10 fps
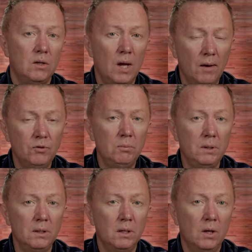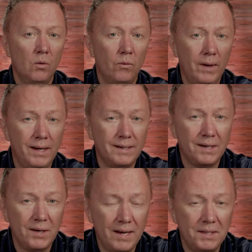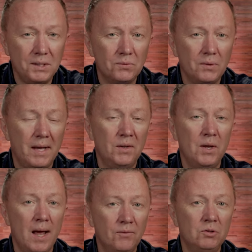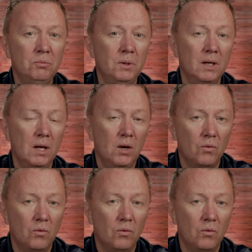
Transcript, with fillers: you have to be very creative and you have to be